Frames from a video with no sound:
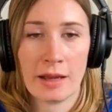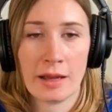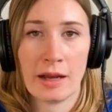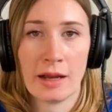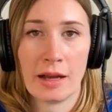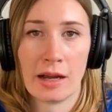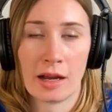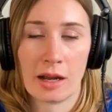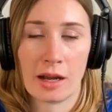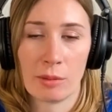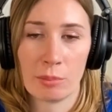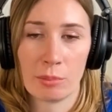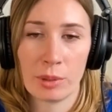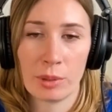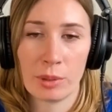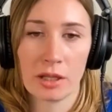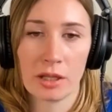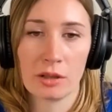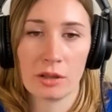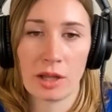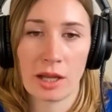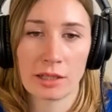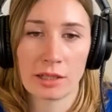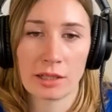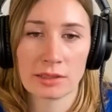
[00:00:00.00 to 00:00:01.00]
But
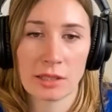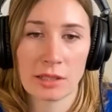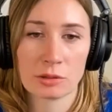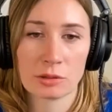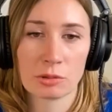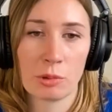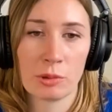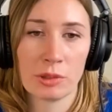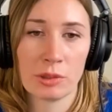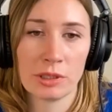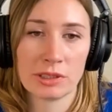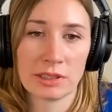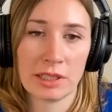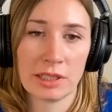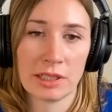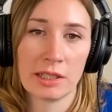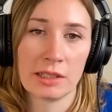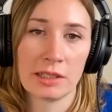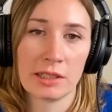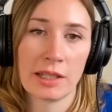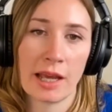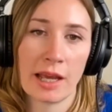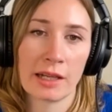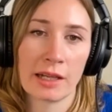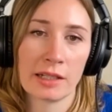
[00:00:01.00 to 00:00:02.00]
a lot of times what we see
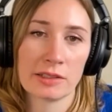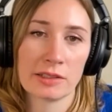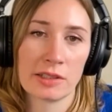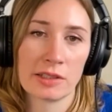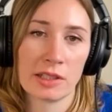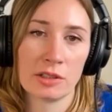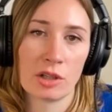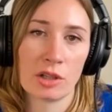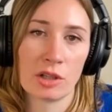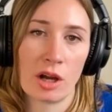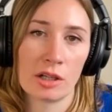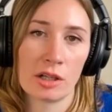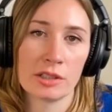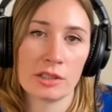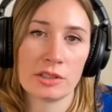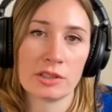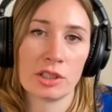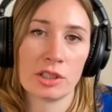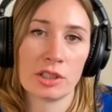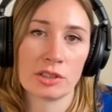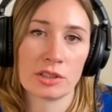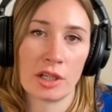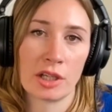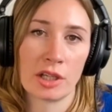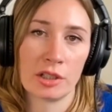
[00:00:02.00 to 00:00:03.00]
in that is the dog is
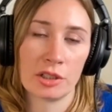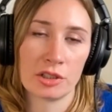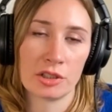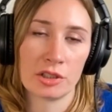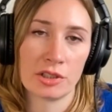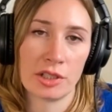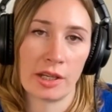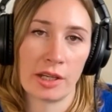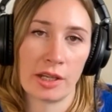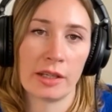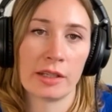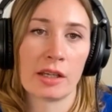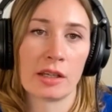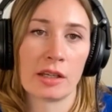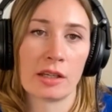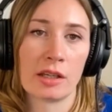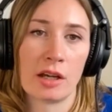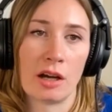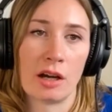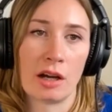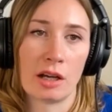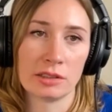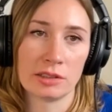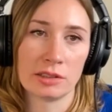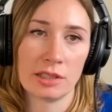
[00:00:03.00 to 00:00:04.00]
just understanding a
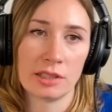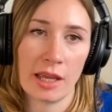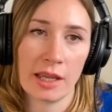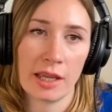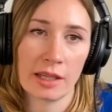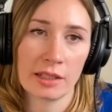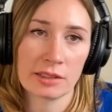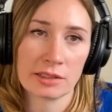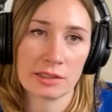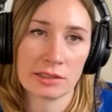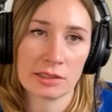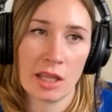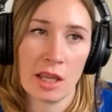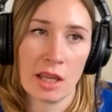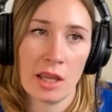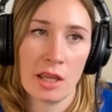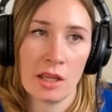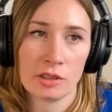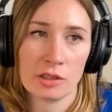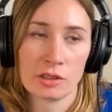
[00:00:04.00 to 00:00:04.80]
context.